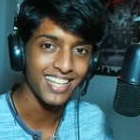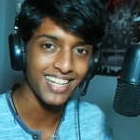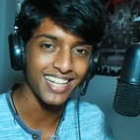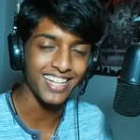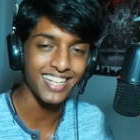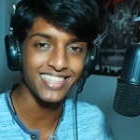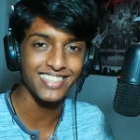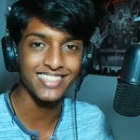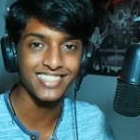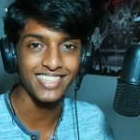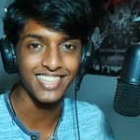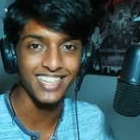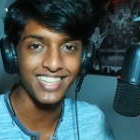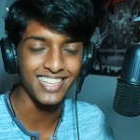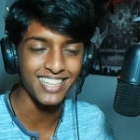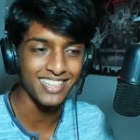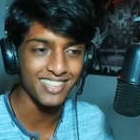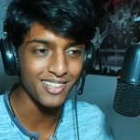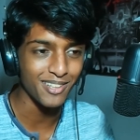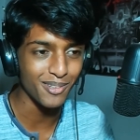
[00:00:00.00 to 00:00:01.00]
let us
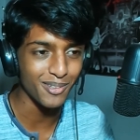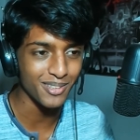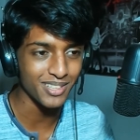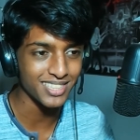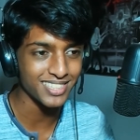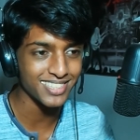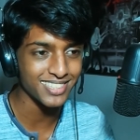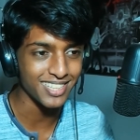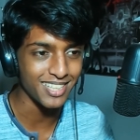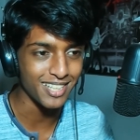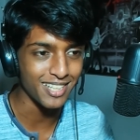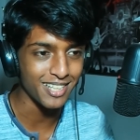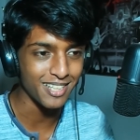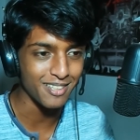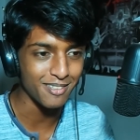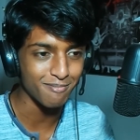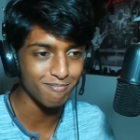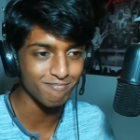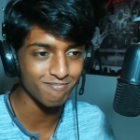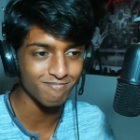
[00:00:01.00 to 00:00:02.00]
uh, all
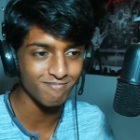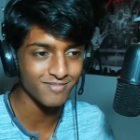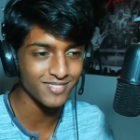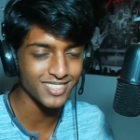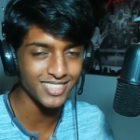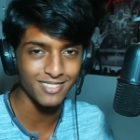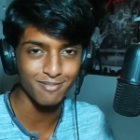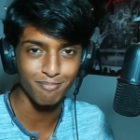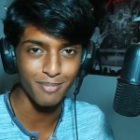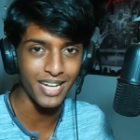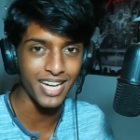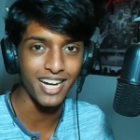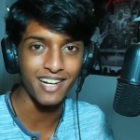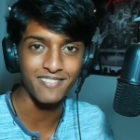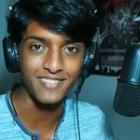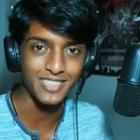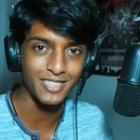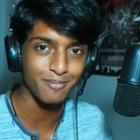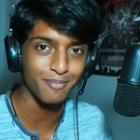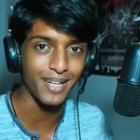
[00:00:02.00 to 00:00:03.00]
uh, pay
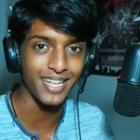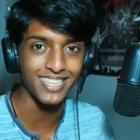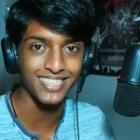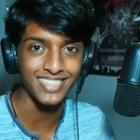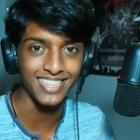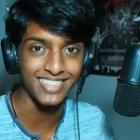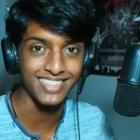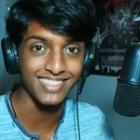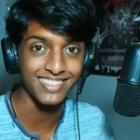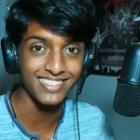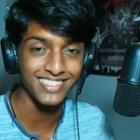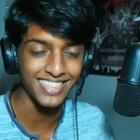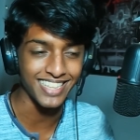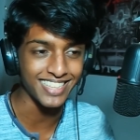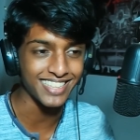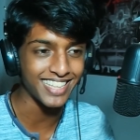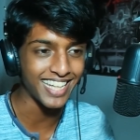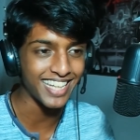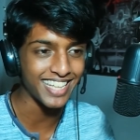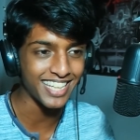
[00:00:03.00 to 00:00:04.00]
our respects and
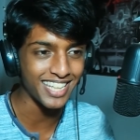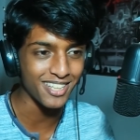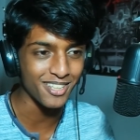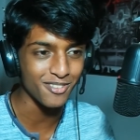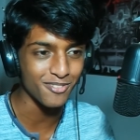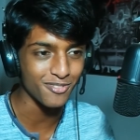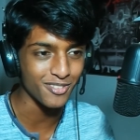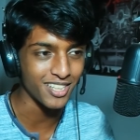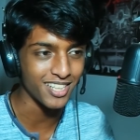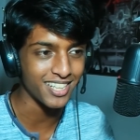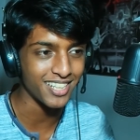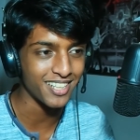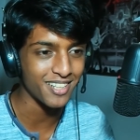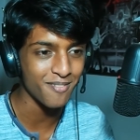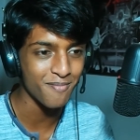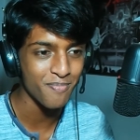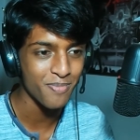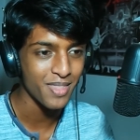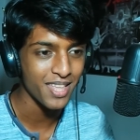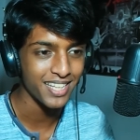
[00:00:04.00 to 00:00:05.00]
say thank you for, uh,
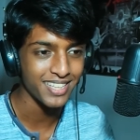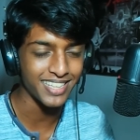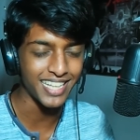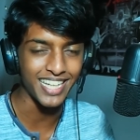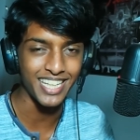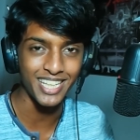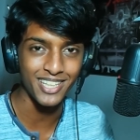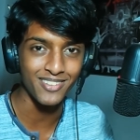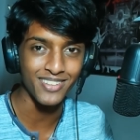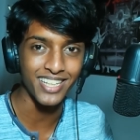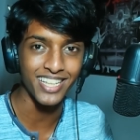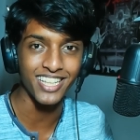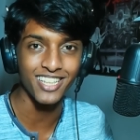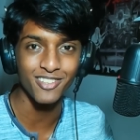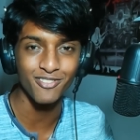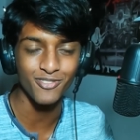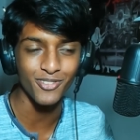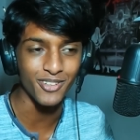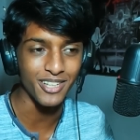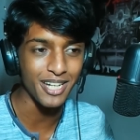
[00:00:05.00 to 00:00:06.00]
thank you
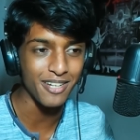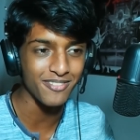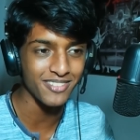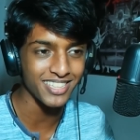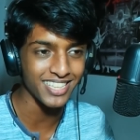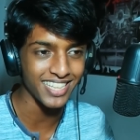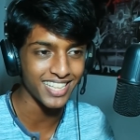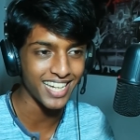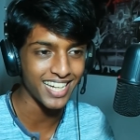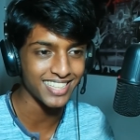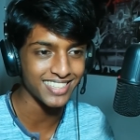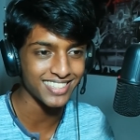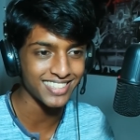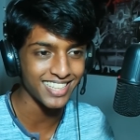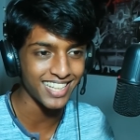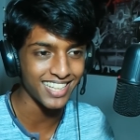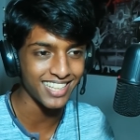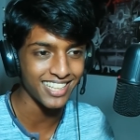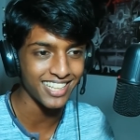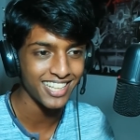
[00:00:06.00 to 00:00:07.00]
Neil for everything he has
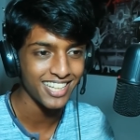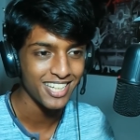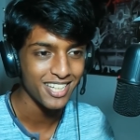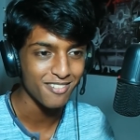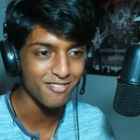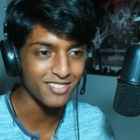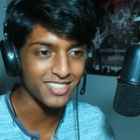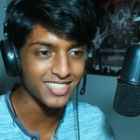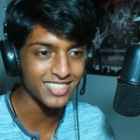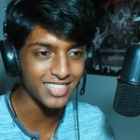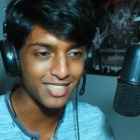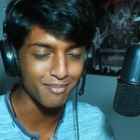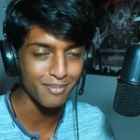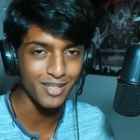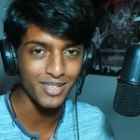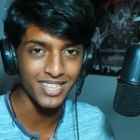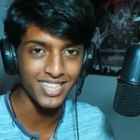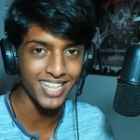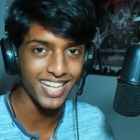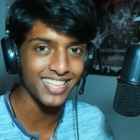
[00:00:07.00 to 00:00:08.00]
done this
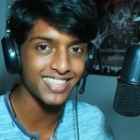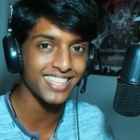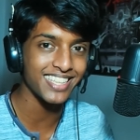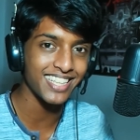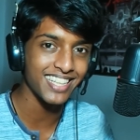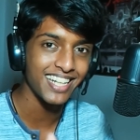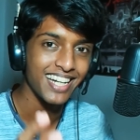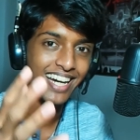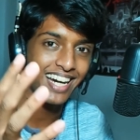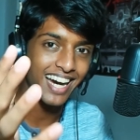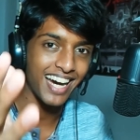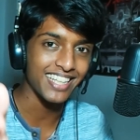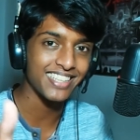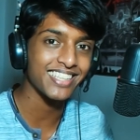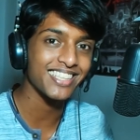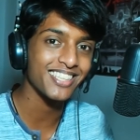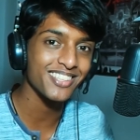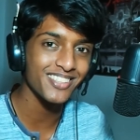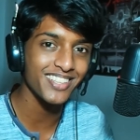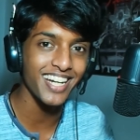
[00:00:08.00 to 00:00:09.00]
community. I think I
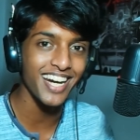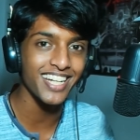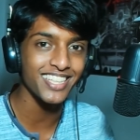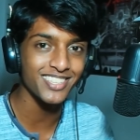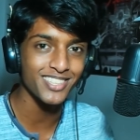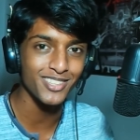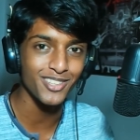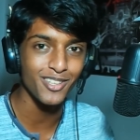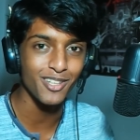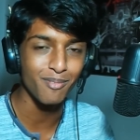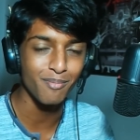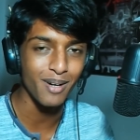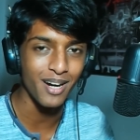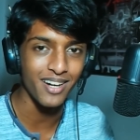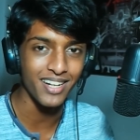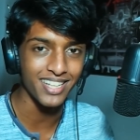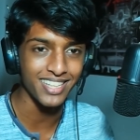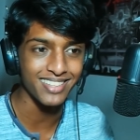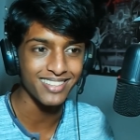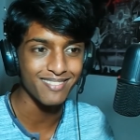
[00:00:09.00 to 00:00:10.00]
think you guys know
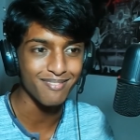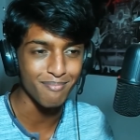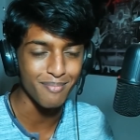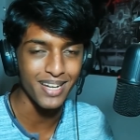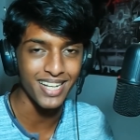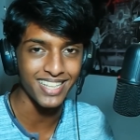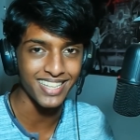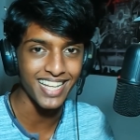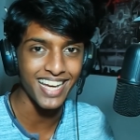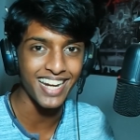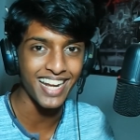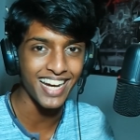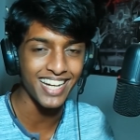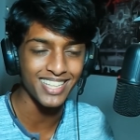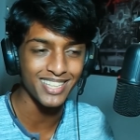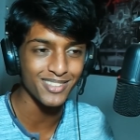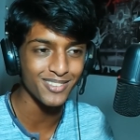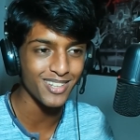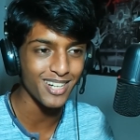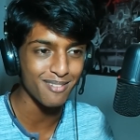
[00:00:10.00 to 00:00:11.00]
about it better than
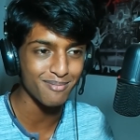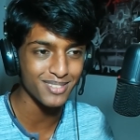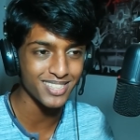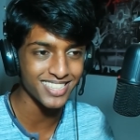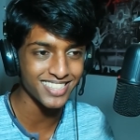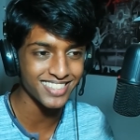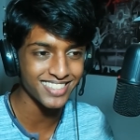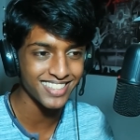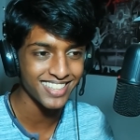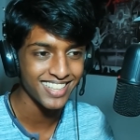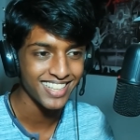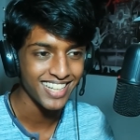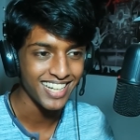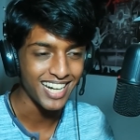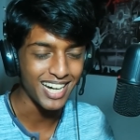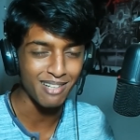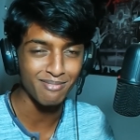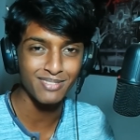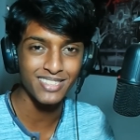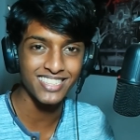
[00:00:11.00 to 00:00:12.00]
I do. I'm just
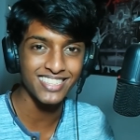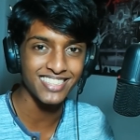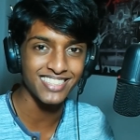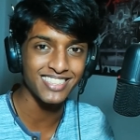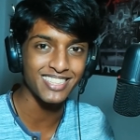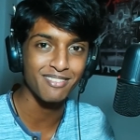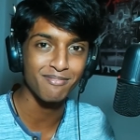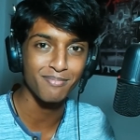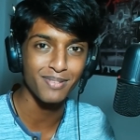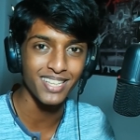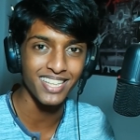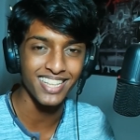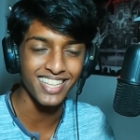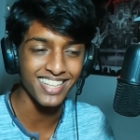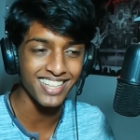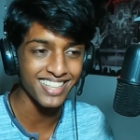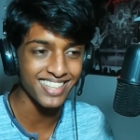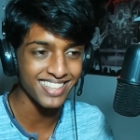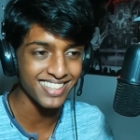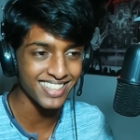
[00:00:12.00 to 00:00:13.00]
I'm just a simple
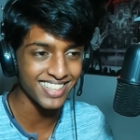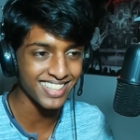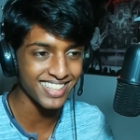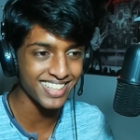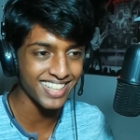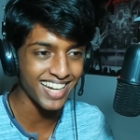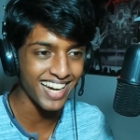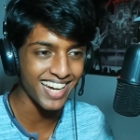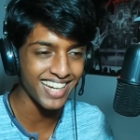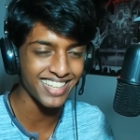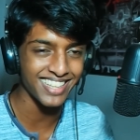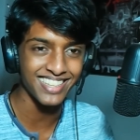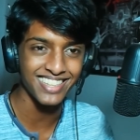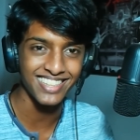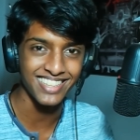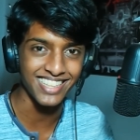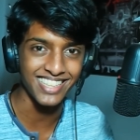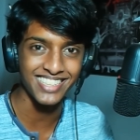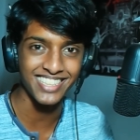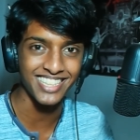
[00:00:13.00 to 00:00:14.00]
uh, little guy.
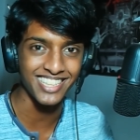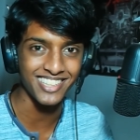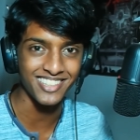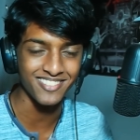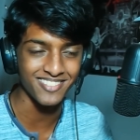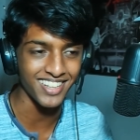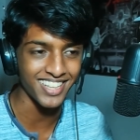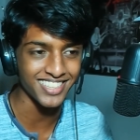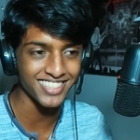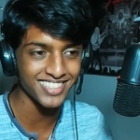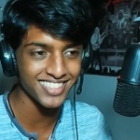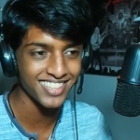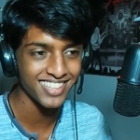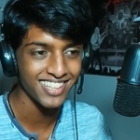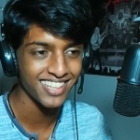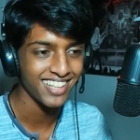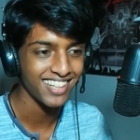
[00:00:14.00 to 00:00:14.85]
Listen to Rush.